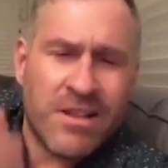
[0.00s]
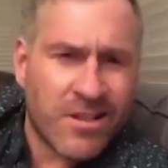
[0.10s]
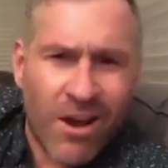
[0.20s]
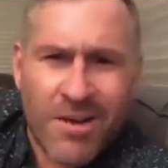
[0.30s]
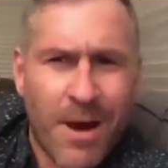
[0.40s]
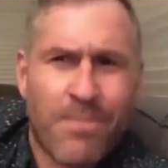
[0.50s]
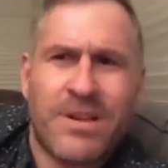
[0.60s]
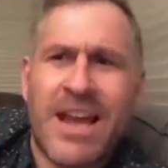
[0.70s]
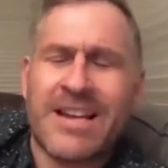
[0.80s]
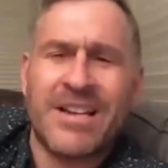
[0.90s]
Let's talk about
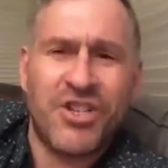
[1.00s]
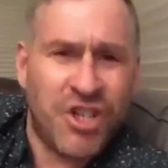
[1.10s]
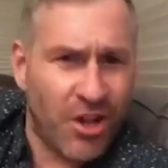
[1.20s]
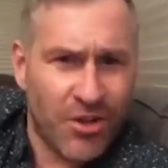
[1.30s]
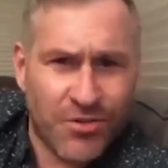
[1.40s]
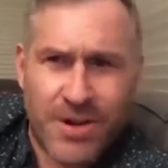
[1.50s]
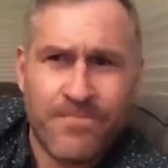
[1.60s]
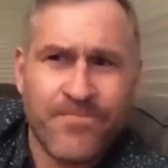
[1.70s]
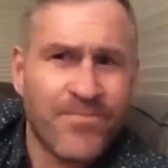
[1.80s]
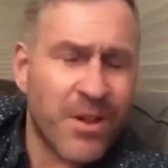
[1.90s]
protecting
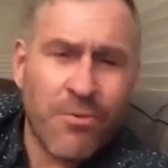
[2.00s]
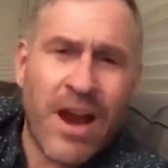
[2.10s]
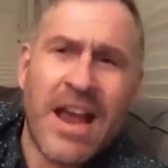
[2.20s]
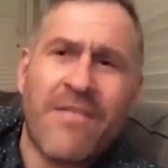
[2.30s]
children, right?